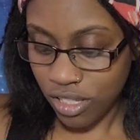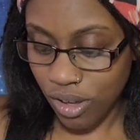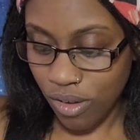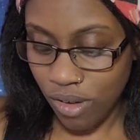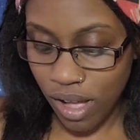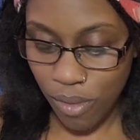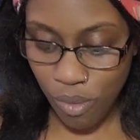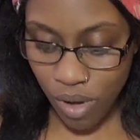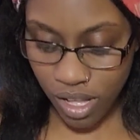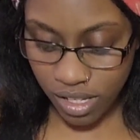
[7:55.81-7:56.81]
so I
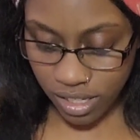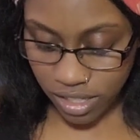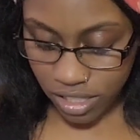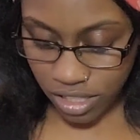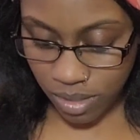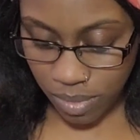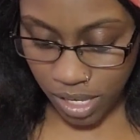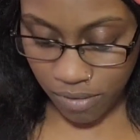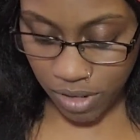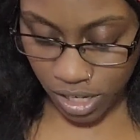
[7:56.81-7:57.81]
want to
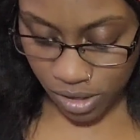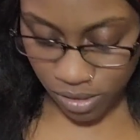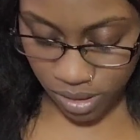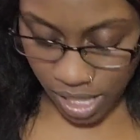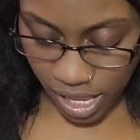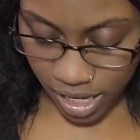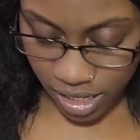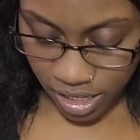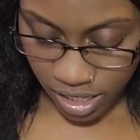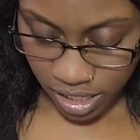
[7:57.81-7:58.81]
make a video
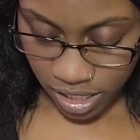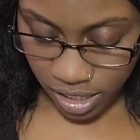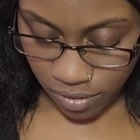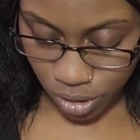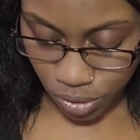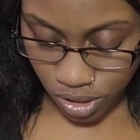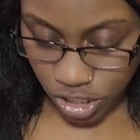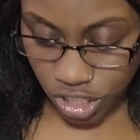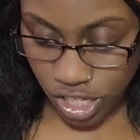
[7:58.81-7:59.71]
that gives you a